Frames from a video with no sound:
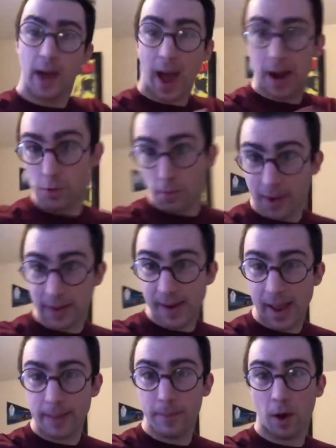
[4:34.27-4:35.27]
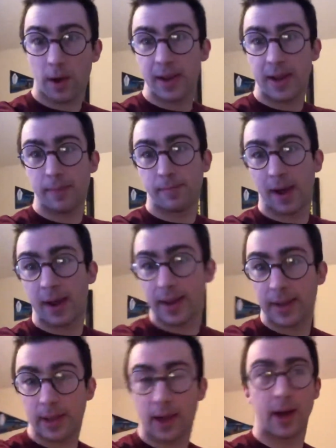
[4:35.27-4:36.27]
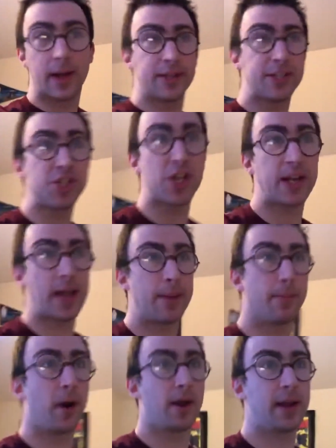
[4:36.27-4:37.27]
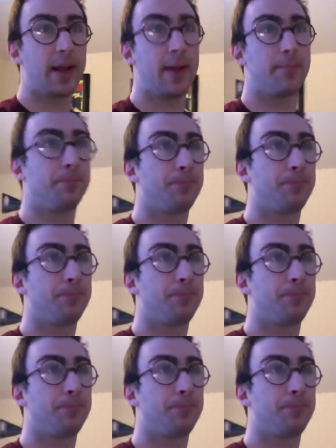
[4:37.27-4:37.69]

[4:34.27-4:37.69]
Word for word: I wrote my name on it, my uh, DJ name on it.